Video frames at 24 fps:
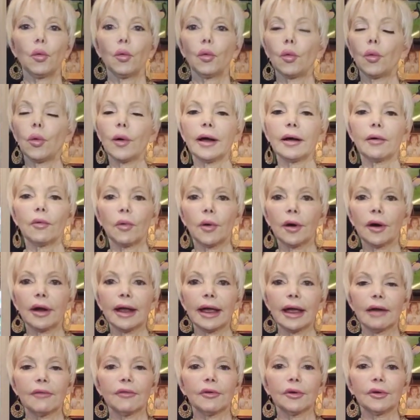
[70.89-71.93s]

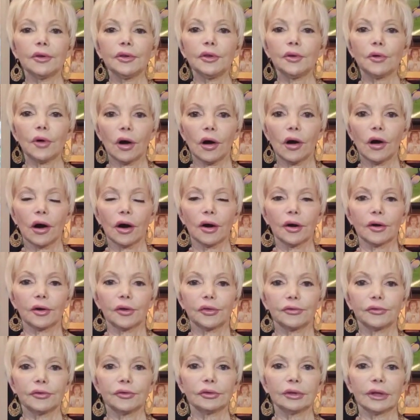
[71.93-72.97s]
wherever you are
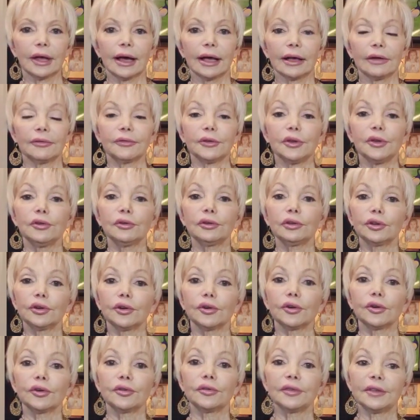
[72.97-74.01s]
through life, you
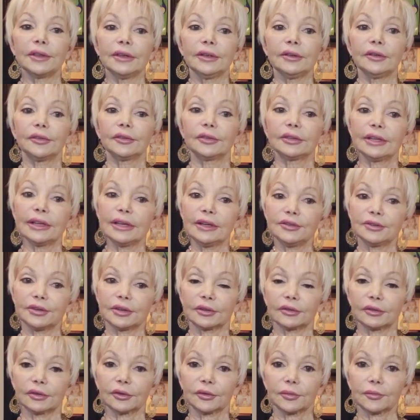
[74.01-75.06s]
learn these
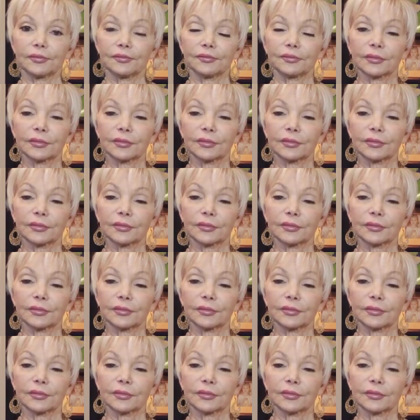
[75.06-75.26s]
teachings.